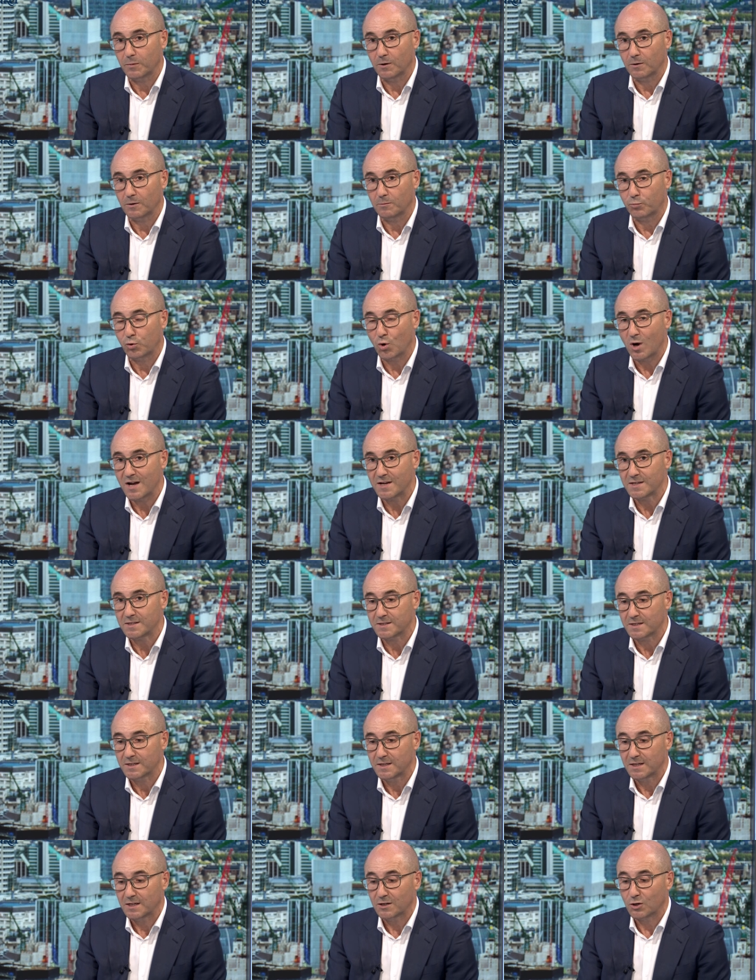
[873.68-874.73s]
a
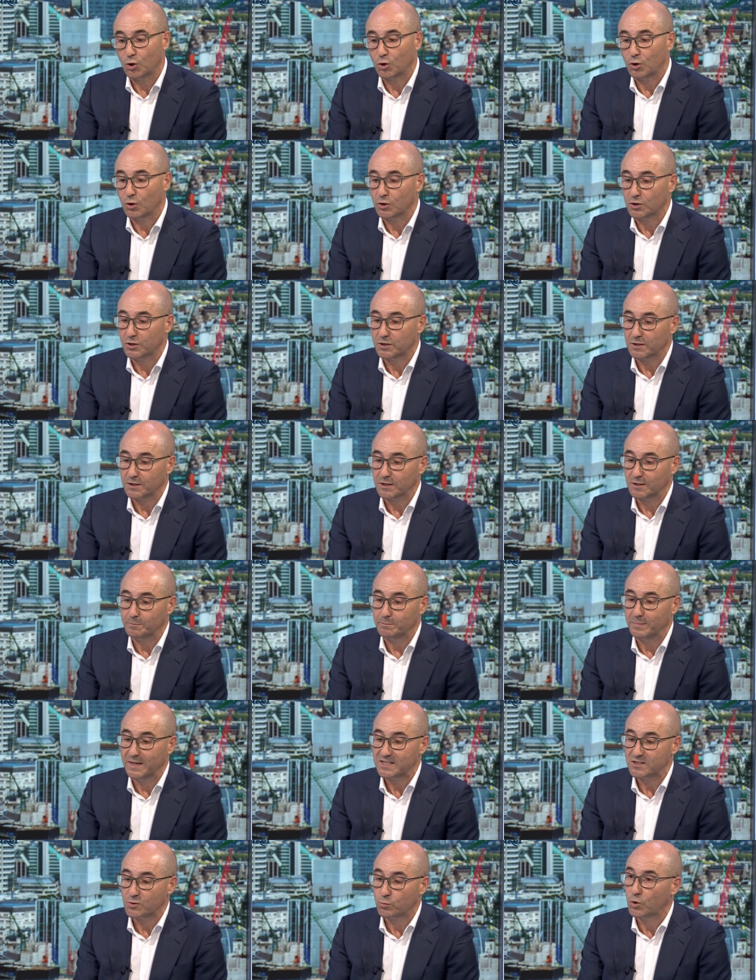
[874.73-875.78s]
prize called uh,
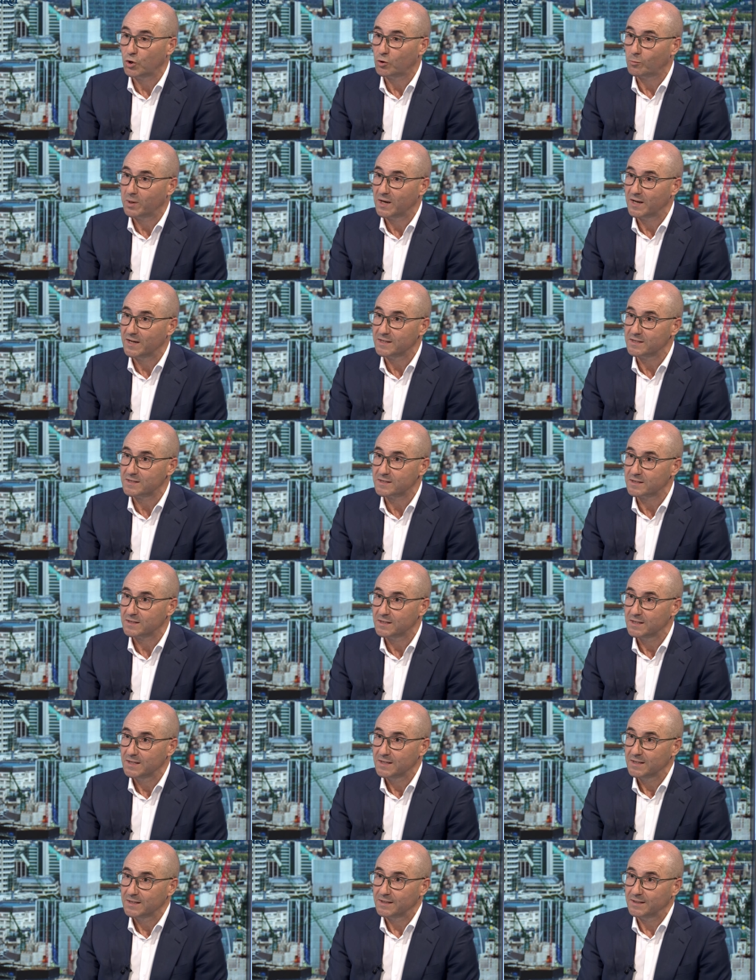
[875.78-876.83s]
Best Workplace
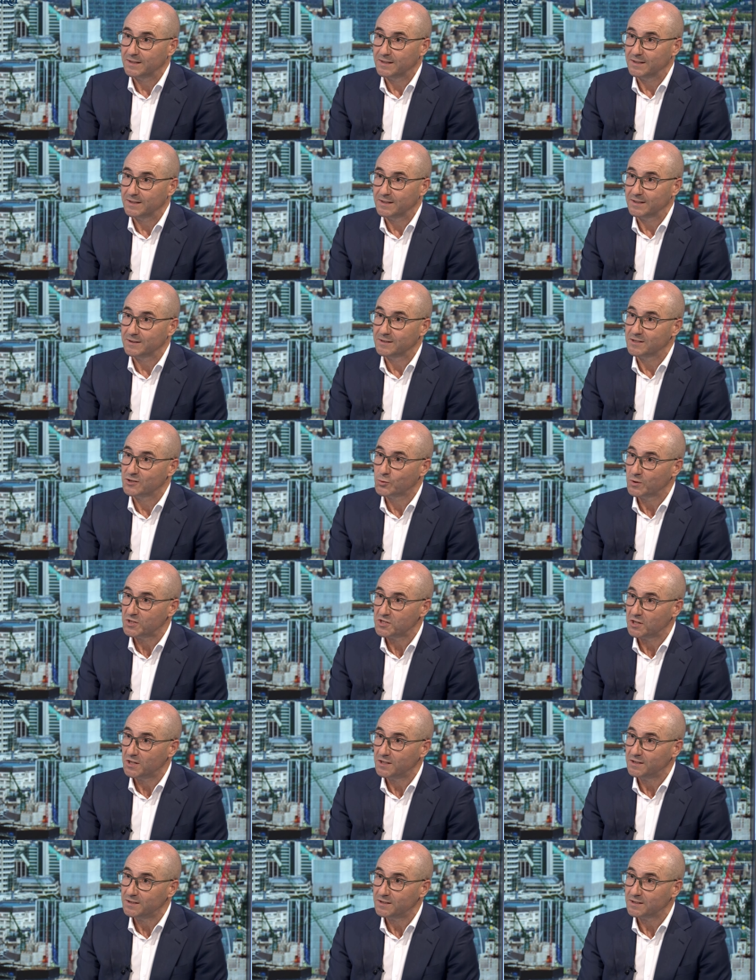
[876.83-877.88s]
uh, in
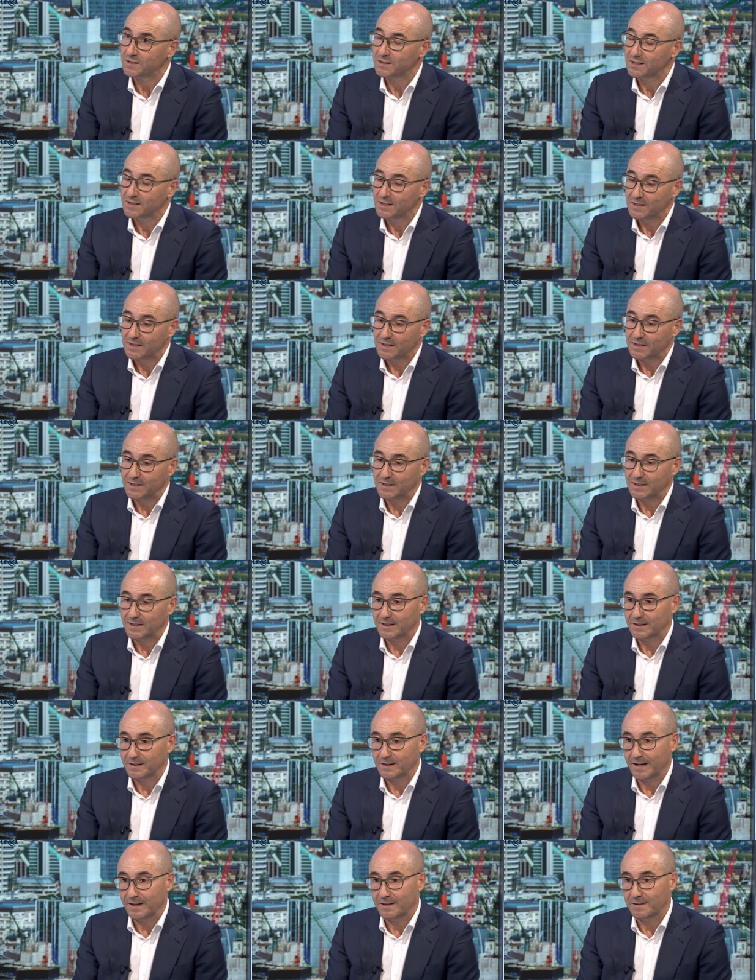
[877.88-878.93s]
Switzerland,
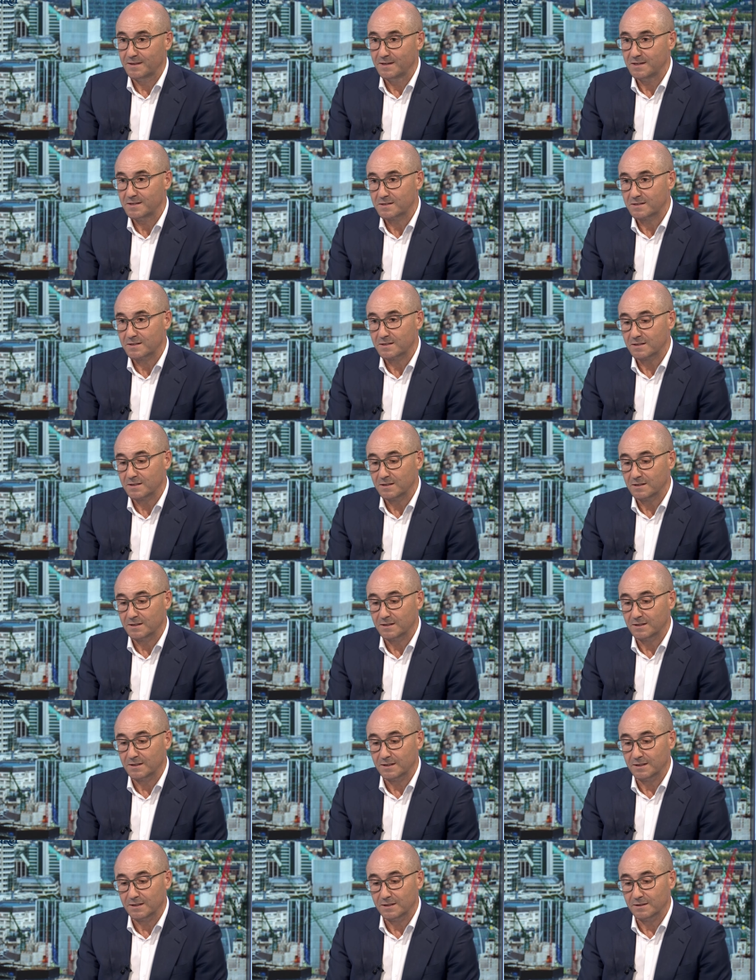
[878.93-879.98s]
uh, and this
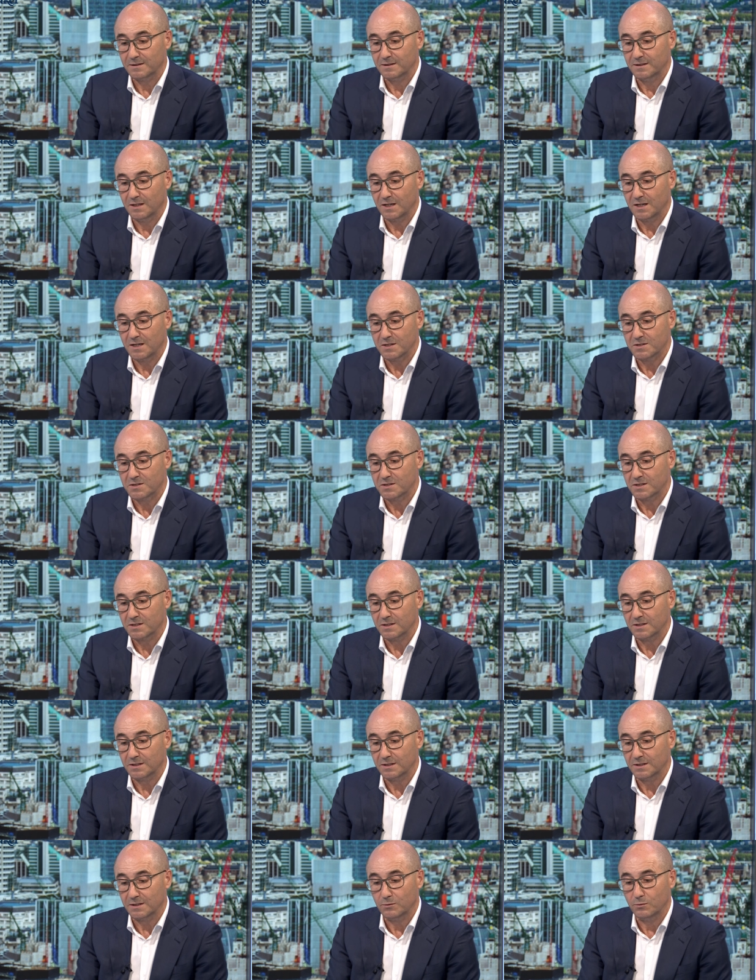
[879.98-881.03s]
uh, does
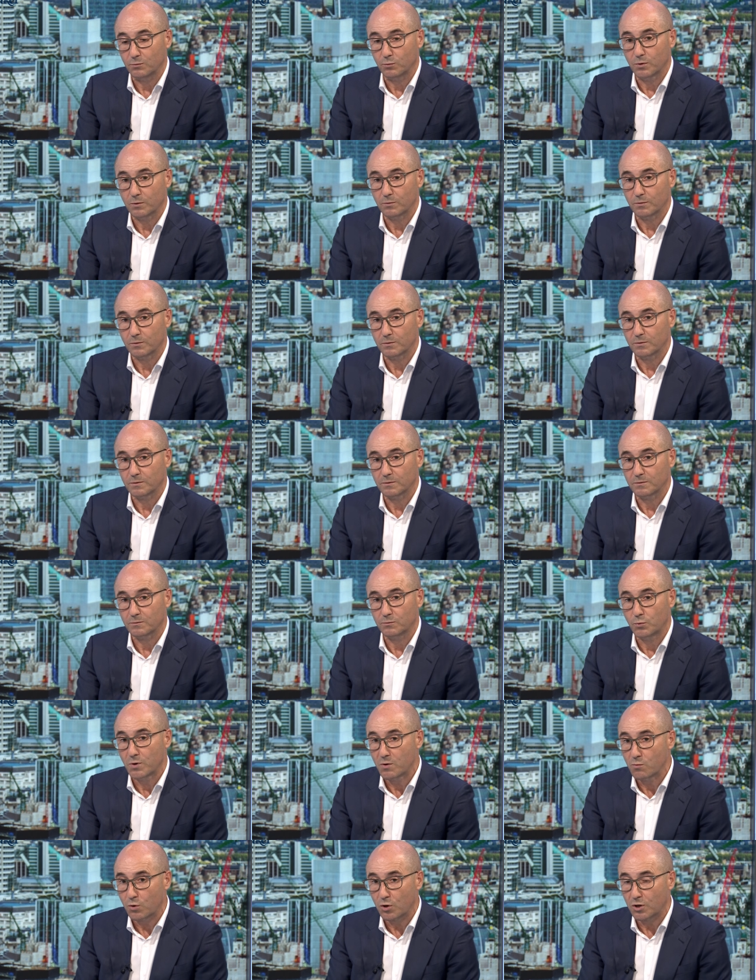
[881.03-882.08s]
uh, re
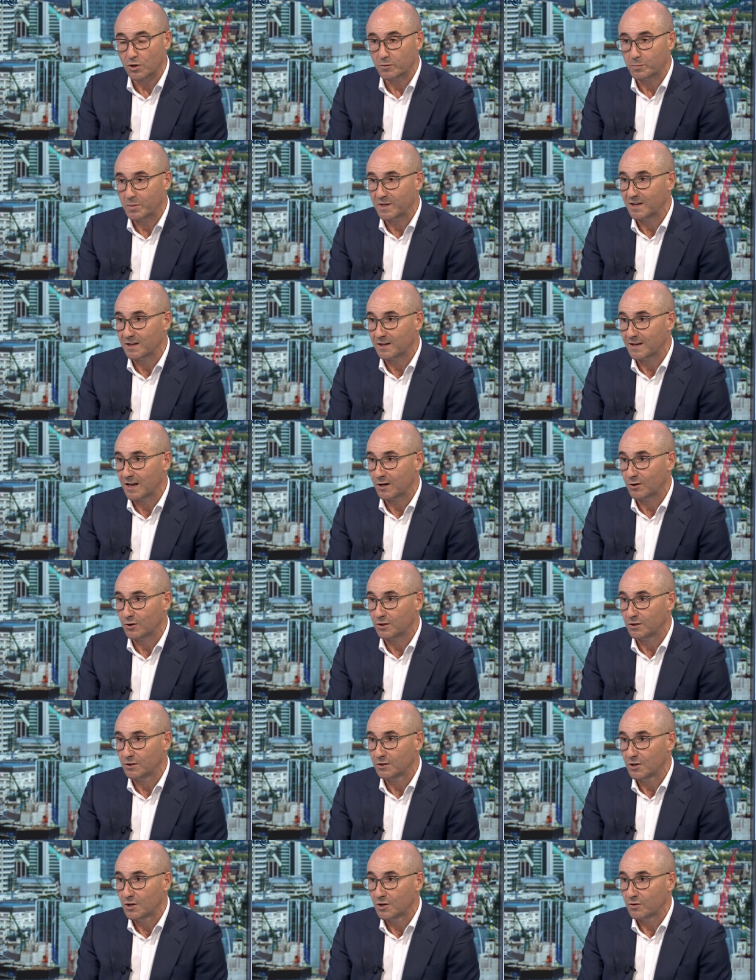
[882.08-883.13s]
reward Piguet
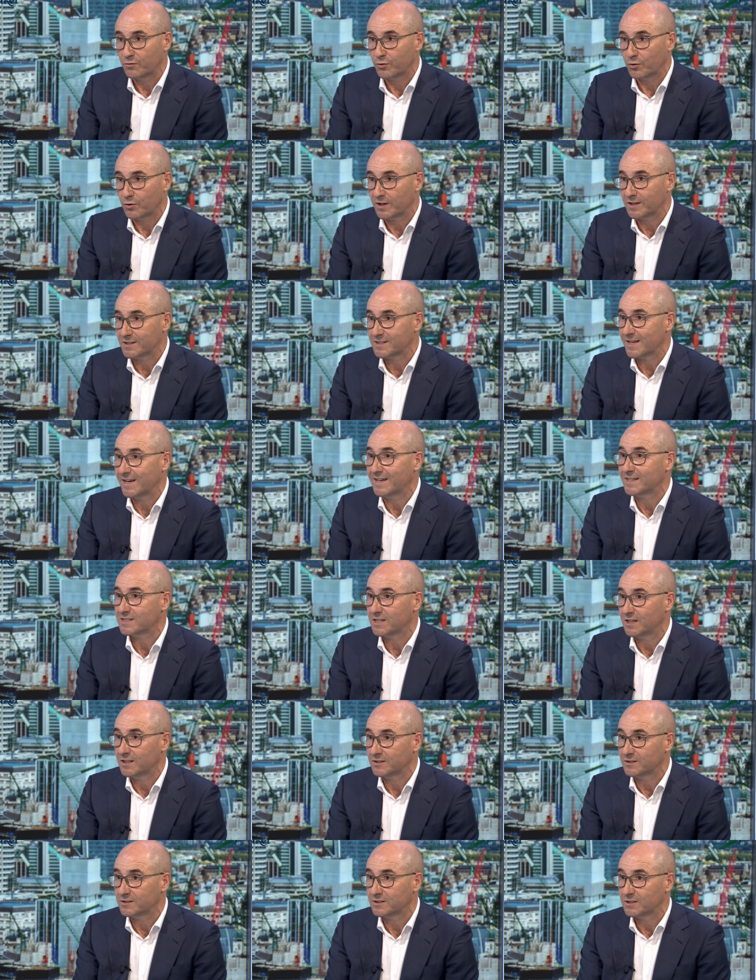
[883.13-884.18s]
Galland for its
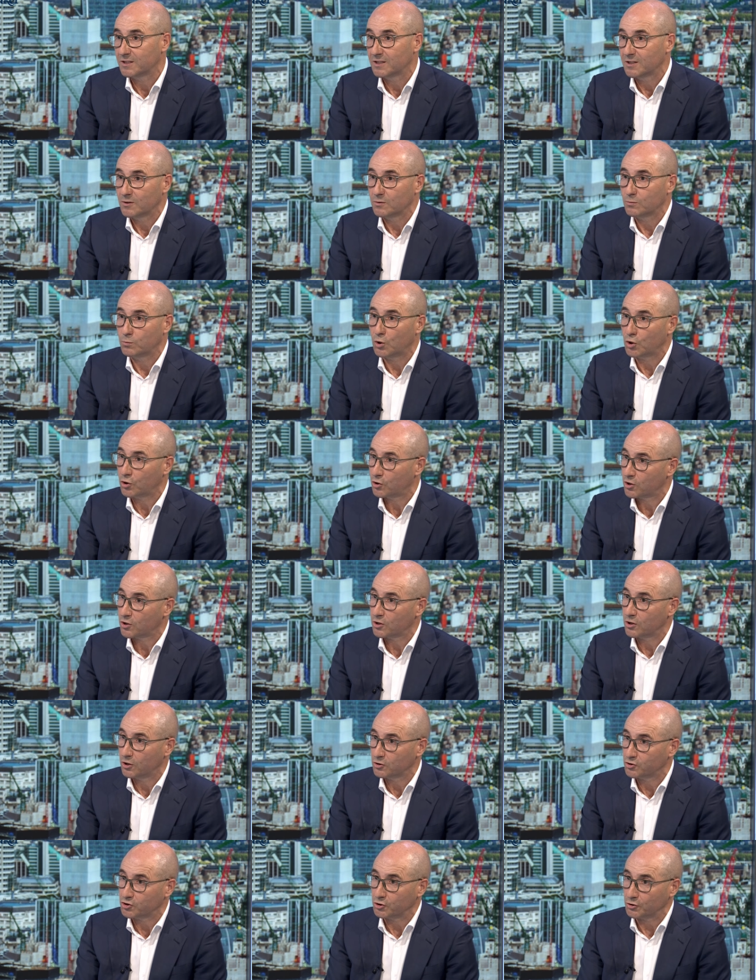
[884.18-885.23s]
excellent work
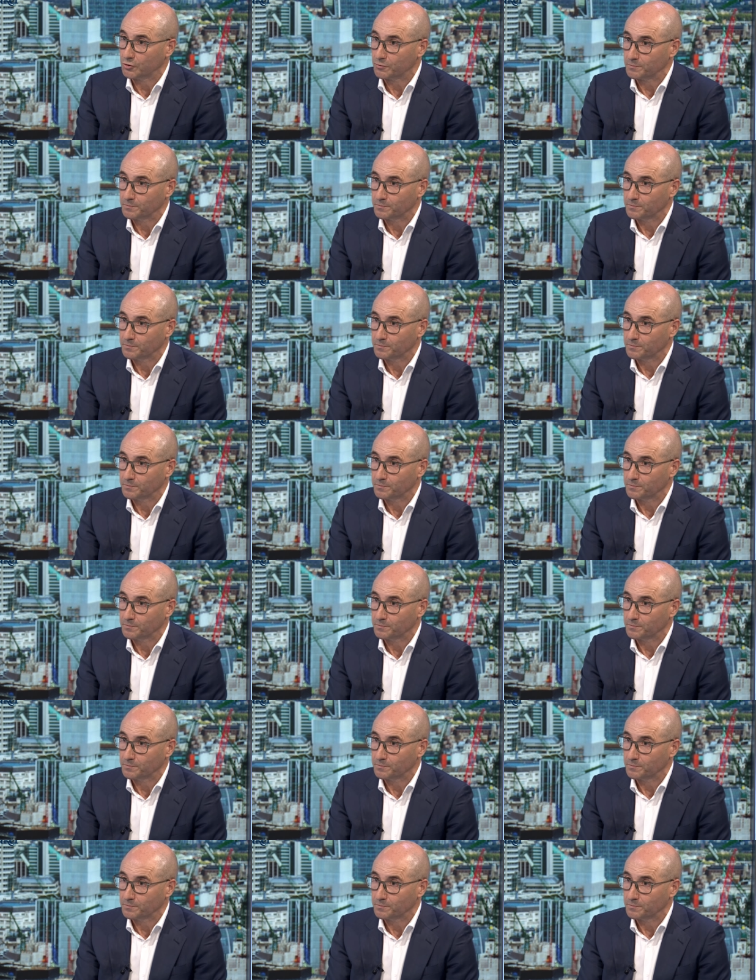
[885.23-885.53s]
culture.